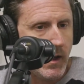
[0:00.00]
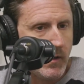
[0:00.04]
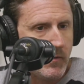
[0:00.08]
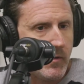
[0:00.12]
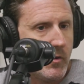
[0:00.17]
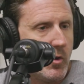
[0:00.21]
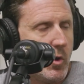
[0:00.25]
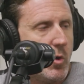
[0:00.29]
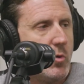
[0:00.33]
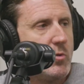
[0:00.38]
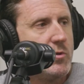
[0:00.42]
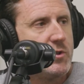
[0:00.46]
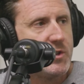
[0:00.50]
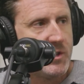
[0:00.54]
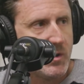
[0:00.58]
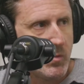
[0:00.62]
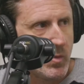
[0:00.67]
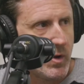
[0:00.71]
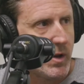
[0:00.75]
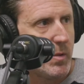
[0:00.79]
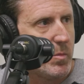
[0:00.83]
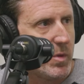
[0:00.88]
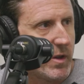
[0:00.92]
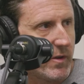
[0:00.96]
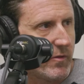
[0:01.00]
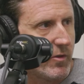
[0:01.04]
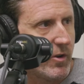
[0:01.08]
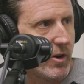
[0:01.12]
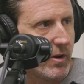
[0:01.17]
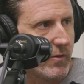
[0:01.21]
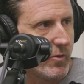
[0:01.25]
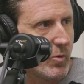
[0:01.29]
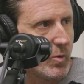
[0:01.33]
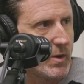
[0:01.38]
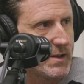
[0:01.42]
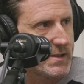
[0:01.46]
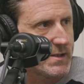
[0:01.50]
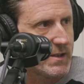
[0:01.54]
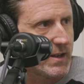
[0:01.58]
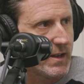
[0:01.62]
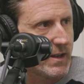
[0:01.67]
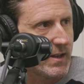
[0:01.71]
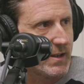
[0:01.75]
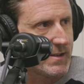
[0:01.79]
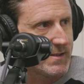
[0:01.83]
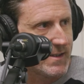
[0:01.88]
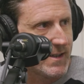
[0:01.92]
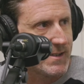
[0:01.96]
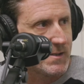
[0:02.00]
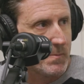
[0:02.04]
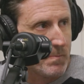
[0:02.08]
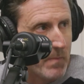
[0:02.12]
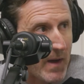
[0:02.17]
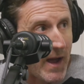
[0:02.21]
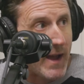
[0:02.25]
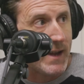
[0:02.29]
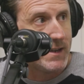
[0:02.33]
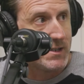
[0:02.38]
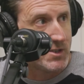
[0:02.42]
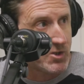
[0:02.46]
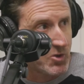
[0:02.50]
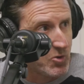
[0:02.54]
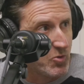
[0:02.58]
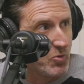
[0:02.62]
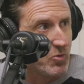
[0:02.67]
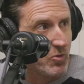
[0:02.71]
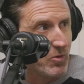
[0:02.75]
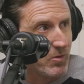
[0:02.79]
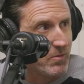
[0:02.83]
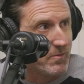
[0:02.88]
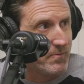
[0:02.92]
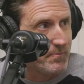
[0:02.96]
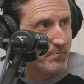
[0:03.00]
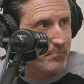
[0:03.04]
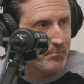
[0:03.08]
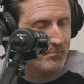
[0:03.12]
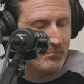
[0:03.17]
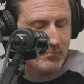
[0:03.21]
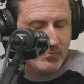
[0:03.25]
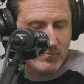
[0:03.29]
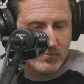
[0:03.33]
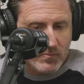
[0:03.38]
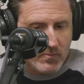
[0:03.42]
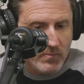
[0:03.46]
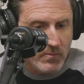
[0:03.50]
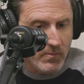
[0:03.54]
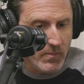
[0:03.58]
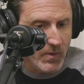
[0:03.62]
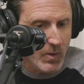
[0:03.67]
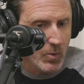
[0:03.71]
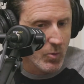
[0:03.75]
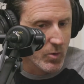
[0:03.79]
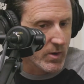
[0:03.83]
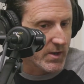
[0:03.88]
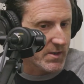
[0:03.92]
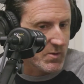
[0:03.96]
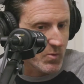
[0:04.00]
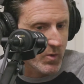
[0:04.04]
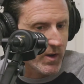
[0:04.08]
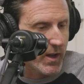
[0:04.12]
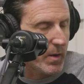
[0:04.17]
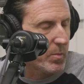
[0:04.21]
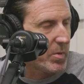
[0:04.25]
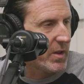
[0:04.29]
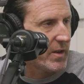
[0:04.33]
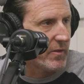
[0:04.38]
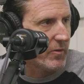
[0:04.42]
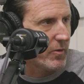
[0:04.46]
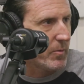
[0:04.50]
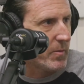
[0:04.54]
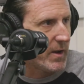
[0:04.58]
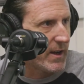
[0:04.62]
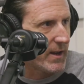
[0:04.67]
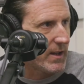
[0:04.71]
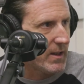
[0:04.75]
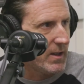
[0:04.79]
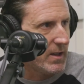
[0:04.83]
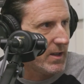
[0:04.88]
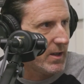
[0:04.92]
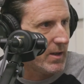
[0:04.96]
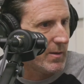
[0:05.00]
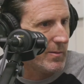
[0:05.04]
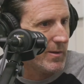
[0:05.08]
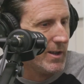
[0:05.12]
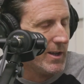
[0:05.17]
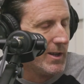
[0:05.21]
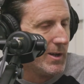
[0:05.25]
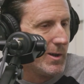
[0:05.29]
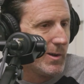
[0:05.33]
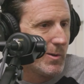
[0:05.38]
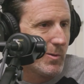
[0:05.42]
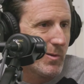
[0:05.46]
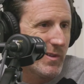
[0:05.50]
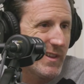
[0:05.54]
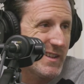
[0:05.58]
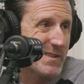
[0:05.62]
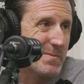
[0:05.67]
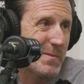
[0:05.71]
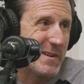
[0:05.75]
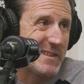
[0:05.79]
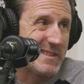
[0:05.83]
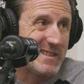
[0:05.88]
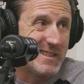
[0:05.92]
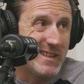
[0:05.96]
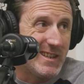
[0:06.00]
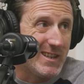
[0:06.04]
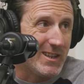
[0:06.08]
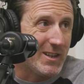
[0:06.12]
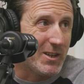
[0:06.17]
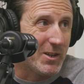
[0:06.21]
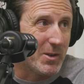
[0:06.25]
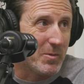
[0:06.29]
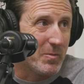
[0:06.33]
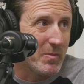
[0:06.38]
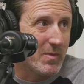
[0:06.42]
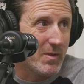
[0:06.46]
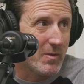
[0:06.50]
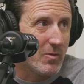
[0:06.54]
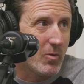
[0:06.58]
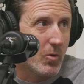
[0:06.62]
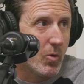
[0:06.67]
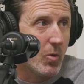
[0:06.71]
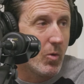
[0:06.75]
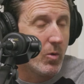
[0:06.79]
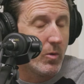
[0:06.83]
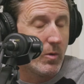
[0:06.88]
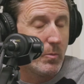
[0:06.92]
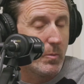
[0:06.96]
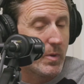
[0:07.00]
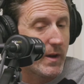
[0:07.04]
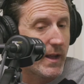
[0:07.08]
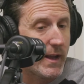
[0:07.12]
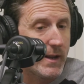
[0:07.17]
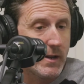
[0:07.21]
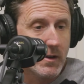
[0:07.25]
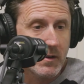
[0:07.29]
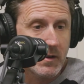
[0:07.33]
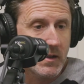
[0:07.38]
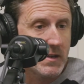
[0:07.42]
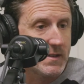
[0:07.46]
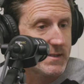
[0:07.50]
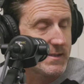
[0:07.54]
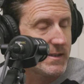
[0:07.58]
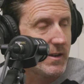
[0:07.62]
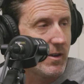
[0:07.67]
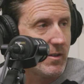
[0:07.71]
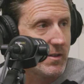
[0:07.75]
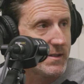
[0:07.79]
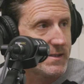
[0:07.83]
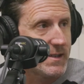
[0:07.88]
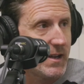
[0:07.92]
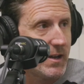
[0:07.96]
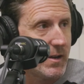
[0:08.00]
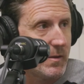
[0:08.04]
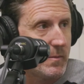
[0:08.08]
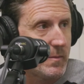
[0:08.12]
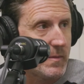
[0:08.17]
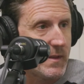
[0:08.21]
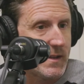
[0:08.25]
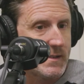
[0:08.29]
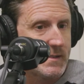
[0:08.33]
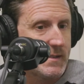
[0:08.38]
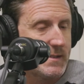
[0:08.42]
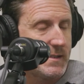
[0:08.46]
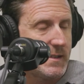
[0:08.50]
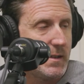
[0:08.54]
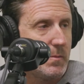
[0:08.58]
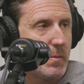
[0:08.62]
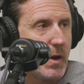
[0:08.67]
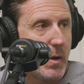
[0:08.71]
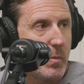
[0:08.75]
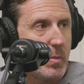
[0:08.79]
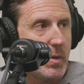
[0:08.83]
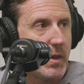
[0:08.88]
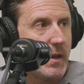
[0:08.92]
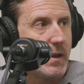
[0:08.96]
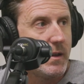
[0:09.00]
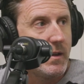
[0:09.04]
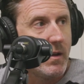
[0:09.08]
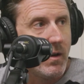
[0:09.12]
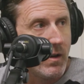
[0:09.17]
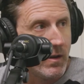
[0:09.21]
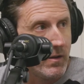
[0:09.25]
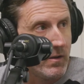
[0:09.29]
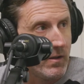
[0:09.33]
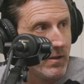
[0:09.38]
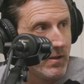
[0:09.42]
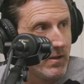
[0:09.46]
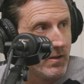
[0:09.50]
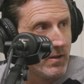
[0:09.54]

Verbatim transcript: feel ownership when I play for Harvard-Westlake because that's my school. Whereas when I play for my club, well, that's my team, but I hear kids say all the time, that's the team I play on.